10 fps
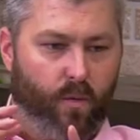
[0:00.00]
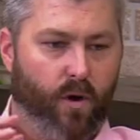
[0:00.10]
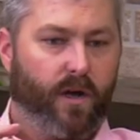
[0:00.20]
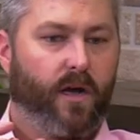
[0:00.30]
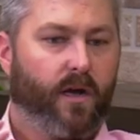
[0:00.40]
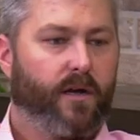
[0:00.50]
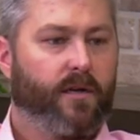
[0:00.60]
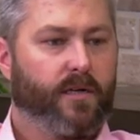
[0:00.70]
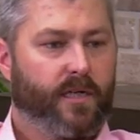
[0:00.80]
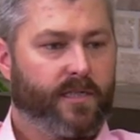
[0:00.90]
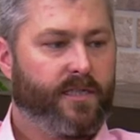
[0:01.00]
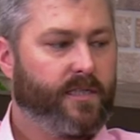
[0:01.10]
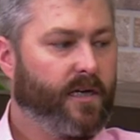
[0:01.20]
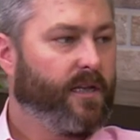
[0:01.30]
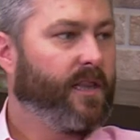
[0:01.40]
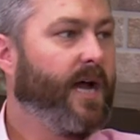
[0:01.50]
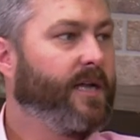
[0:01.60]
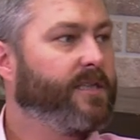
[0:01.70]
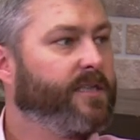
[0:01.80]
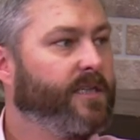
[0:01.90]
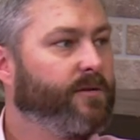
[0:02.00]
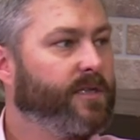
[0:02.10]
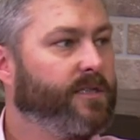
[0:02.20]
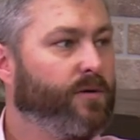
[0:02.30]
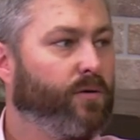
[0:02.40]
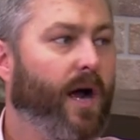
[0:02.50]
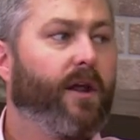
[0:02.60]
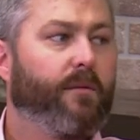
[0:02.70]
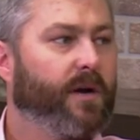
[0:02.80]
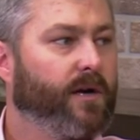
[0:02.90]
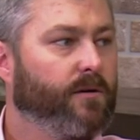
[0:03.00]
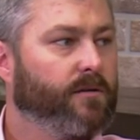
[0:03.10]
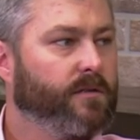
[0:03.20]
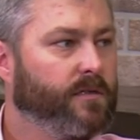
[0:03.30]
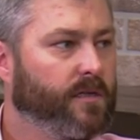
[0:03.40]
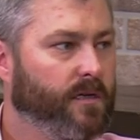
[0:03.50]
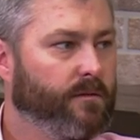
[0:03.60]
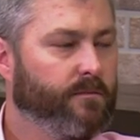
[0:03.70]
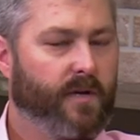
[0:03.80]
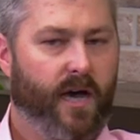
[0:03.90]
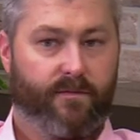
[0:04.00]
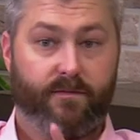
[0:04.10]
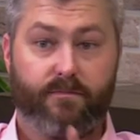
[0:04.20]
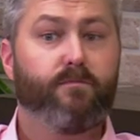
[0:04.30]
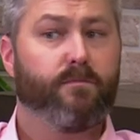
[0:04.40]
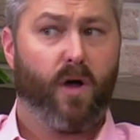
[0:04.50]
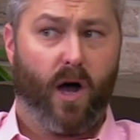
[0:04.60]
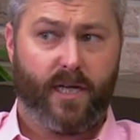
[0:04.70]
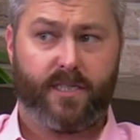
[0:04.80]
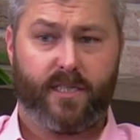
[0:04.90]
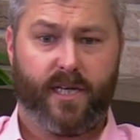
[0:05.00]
working on a, a an alliance series. So Crowded mm -hmm. Barrel, okay. um, out of Austin,